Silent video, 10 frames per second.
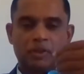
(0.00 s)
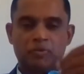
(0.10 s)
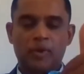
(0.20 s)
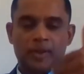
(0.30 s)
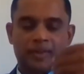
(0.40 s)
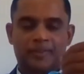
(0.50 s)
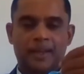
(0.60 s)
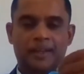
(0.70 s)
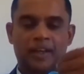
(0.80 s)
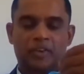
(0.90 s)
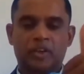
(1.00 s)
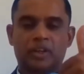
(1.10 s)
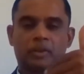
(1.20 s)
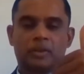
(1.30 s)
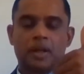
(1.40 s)
the focused
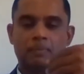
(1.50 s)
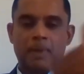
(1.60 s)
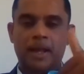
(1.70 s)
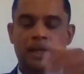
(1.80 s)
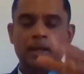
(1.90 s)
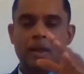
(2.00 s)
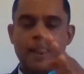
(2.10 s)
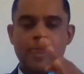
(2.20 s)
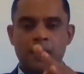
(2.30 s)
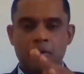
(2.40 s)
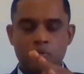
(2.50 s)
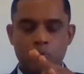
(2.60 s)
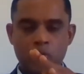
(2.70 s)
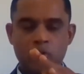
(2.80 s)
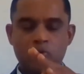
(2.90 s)
attention to the mind,
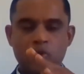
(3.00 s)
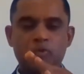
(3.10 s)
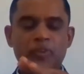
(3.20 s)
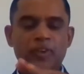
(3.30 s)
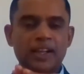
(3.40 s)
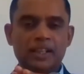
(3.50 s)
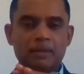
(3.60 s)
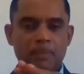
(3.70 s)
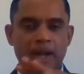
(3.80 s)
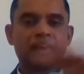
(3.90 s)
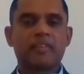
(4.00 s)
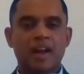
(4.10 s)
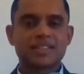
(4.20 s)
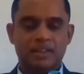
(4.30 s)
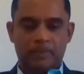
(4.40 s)
we, we feel the mind
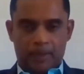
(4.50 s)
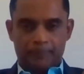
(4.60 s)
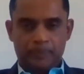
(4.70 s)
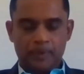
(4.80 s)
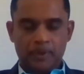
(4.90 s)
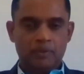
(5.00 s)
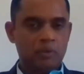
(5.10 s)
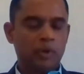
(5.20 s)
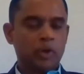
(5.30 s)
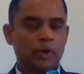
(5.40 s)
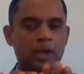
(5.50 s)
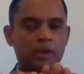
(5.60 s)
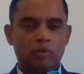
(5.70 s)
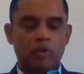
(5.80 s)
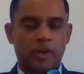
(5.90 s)
runs away. We don't have
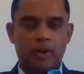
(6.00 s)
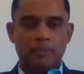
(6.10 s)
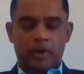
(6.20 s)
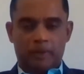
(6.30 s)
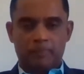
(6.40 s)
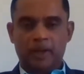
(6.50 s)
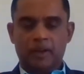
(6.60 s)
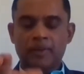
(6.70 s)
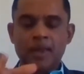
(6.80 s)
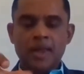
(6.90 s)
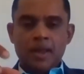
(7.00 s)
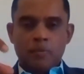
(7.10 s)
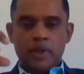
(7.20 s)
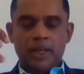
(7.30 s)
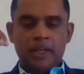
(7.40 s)
to worry about it because
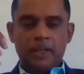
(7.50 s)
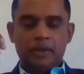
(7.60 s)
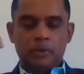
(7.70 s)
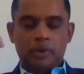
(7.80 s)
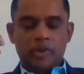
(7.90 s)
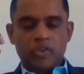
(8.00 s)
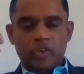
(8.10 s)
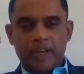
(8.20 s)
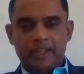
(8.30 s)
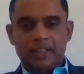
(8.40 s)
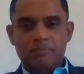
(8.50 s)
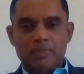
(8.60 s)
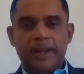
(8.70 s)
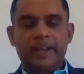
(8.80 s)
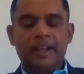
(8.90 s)
we need to treat the
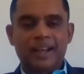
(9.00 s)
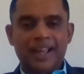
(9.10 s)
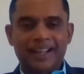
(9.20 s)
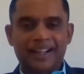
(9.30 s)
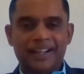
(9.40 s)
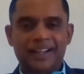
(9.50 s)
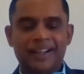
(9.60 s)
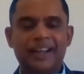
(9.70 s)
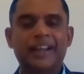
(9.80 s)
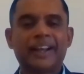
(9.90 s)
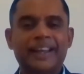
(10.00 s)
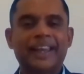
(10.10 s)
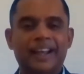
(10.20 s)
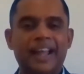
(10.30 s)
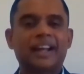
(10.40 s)
mind like a little
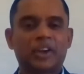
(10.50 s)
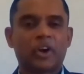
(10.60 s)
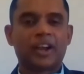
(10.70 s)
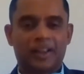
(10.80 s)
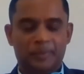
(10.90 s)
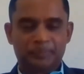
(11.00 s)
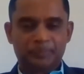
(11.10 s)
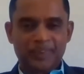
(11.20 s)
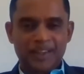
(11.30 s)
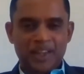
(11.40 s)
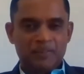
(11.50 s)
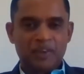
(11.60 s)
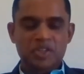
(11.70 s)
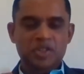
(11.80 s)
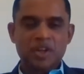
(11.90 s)
kid, like a toddler.
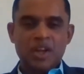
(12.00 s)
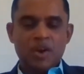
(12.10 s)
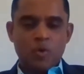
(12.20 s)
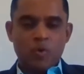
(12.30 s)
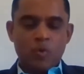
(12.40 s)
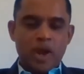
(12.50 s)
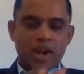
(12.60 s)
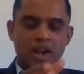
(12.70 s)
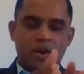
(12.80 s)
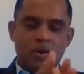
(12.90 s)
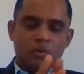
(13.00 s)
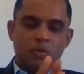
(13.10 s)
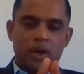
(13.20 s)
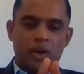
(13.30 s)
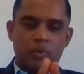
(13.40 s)
Because when,
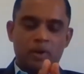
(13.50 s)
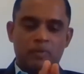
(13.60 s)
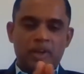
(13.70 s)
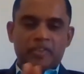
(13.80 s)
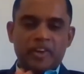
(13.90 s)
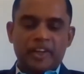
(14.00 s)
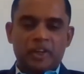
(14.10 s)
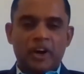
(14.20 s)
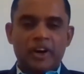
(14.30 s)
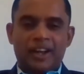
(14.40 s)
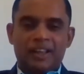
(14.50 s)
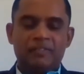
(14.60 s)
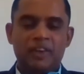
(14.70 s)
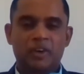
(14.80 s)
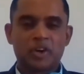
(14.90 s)
when, when we treat a toddler,
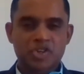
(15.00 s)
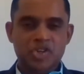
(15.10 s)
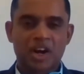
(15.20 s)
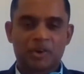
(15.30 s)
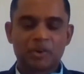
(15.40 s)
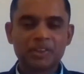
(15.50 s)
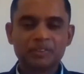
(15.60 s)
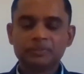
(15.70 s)
we don't shout,